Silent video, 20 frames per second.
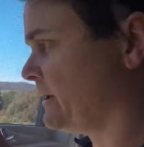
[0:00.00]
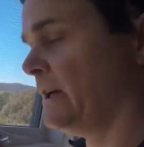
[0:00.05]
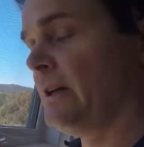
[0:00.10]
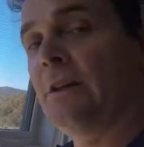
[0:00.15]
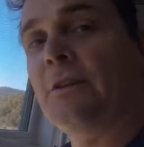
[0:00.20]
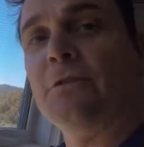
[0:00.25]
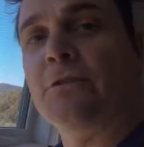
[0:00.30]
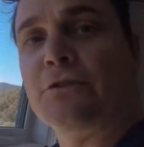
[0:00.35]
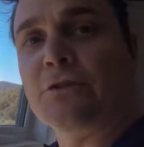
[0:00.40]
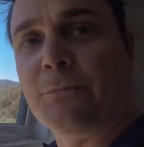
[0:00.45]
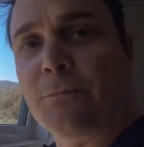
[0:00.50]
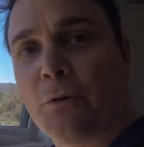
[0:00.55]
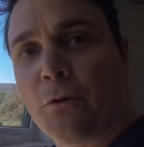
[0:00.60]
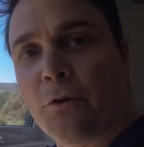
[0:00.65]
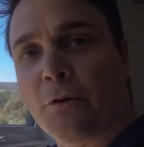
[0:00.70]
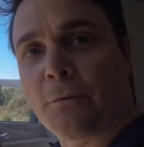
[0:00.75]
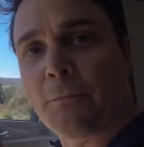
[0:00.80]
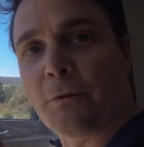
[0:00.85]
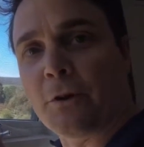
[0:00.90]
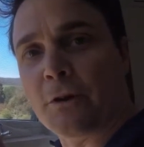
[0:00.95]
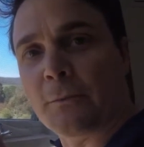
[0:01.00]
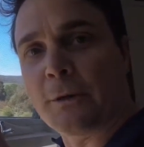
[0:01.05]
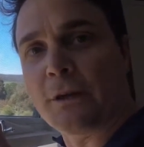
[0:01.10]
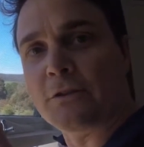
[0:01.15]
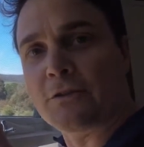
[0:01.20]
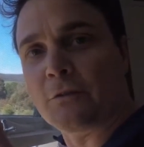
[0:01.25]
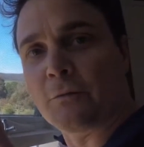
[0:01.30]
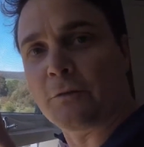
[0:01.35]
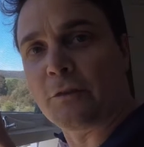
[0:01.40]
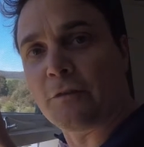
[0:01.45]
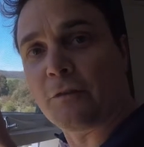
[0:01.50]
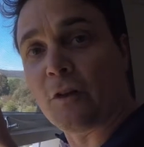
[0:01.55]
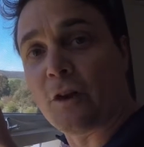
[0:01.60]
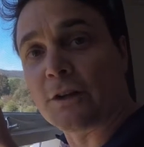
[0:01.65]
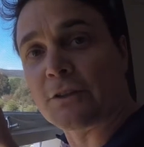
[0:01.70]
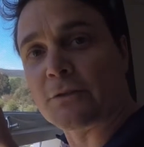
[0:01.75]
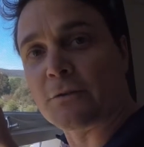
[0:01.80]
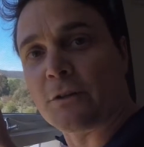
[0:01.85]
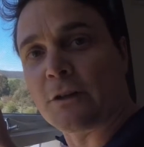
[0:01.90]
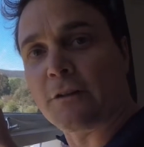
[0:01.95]
to support the bottom edge of the fly
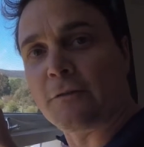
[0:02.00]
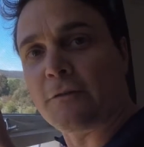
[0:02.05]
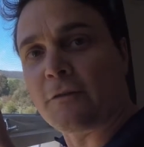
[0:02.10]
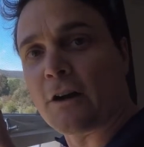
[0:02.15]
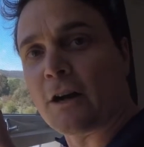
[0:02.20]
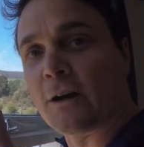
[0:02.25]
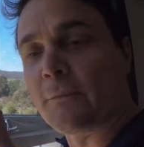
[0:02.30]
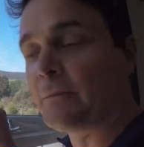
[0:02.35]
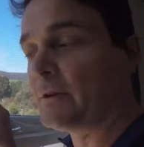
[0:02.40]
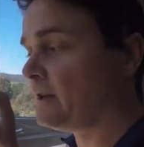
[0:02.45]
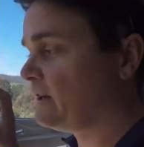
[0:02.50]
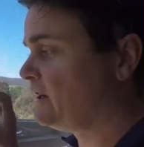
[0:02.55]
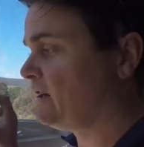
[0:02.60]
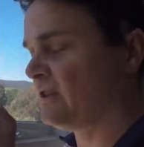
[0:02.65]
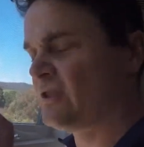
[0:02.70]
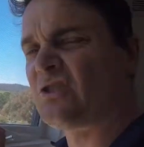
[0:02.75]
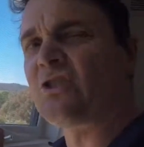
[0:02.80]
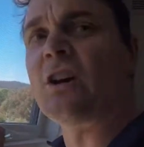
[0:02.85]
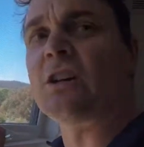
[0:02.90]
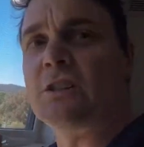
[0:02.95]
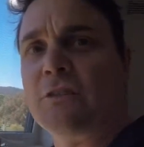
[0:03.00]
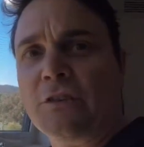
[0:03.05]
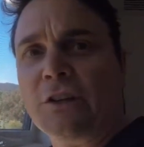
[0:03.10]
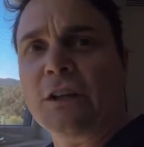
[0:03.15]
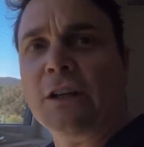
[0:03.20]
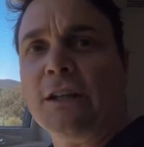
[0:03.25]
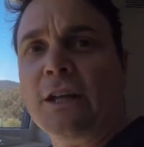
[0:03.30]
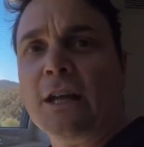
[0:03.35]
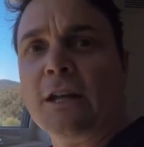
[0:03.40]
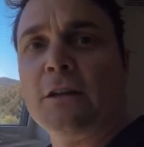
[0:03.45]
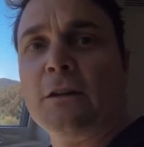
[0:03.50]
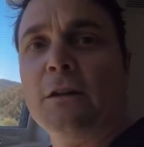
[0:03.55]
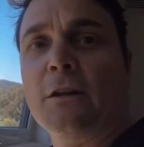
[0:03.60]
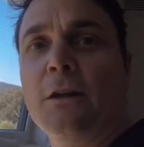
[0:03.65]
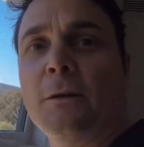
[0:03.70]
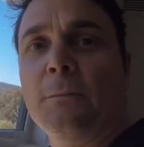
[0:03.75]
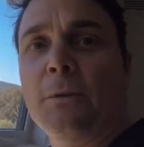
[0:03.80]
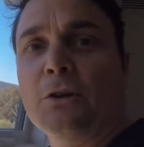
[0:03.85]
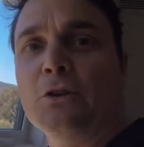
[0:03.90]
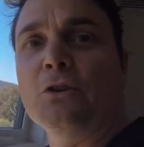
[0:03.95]
screen frame. It's nice if you can get it,
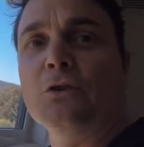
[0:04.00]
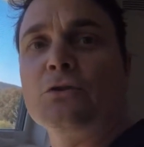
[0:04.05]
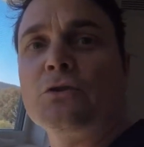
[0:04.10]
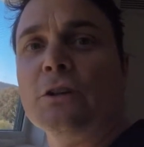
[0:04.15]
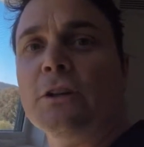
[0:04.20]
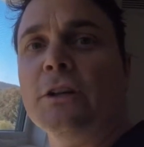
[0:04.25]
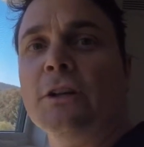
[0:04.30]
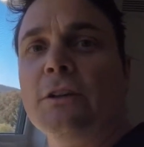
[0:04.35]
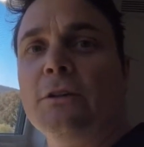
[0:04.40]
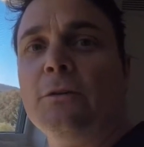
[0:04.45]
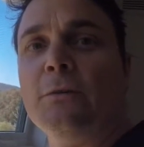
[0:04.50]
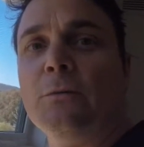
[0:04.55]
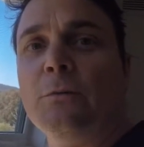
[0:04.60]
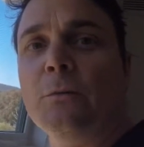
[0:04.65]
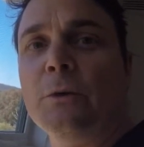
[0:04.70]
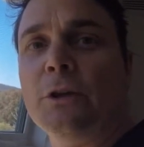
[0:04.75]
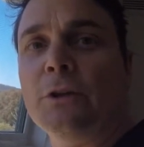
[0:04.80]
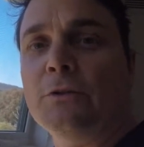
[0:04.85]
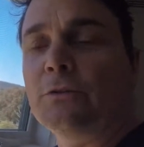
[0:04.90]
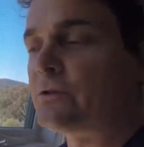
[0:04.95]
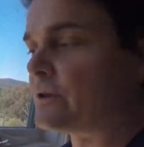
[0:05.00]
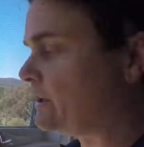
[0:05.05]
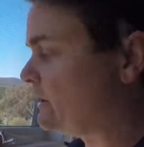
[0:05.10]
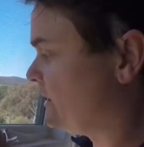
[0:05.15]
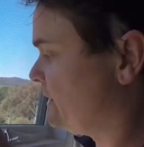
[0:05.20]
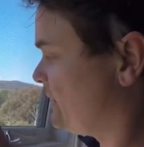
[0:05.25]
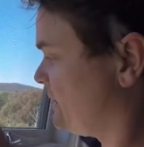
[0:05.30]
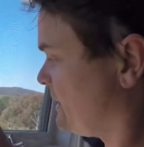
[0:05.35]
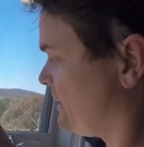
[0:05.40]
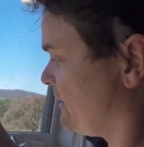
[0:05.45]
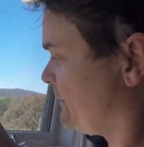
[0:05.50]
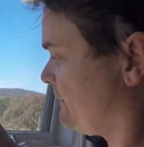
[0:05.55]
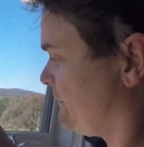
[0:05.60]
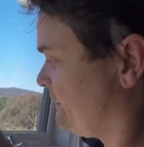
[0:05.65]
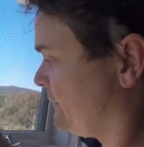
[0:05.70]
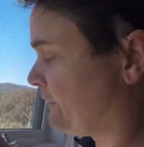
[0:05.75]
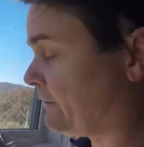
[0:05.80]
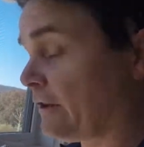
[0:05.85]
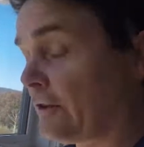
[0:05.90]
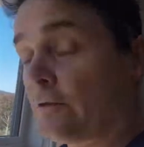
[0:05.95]
but usually we use the
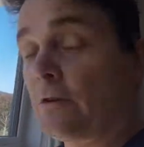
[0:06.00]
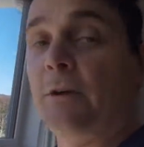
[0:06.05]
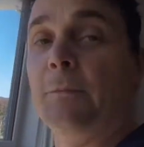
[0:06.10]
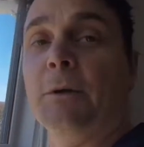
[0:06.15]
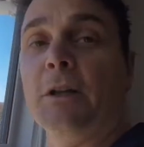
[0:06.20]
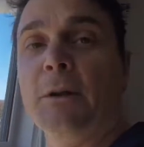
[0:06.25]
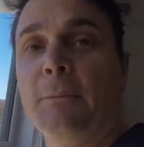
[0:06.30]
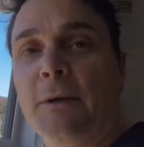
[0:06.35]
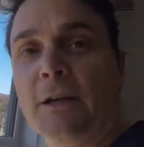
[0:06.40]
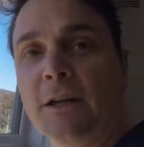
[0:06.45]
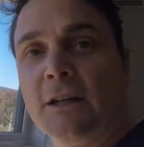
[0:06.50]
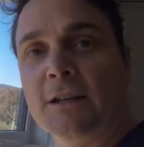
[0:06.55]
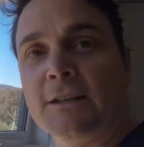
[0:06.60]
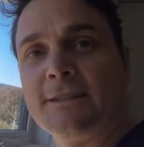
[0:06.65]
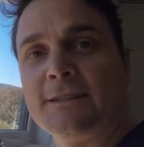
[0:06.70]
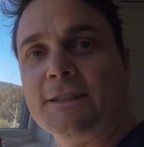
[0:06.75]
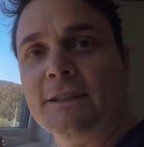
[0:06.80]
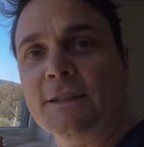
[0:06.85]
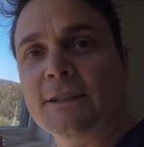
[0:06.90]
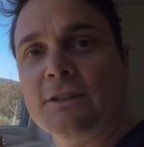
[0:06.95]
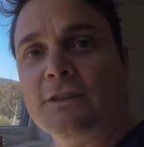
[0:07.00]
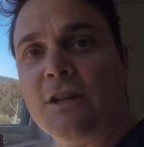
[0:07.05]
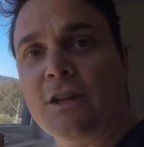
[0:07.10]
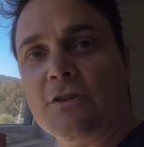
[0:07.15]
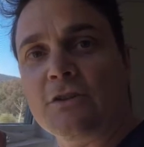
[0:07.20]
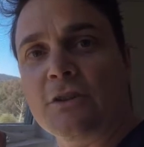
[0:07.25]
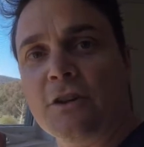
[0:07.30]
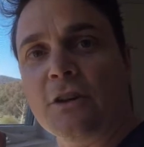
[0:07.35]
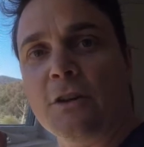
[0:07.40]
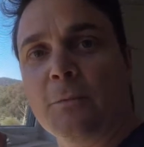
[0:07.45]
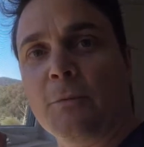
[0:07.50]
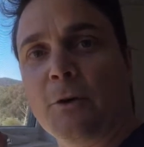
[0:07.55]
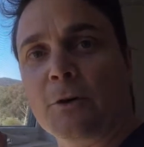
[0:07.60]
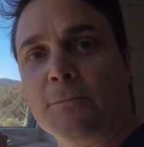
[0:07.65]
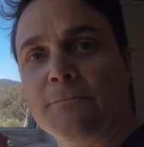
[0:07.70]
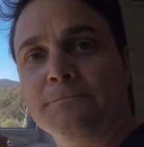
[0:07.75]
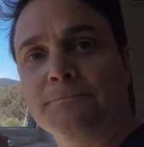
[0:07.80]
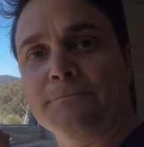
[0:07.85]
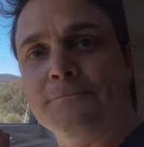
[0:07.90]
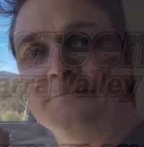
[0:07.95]
53mm sill extension at the
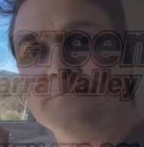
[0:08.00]
bottom.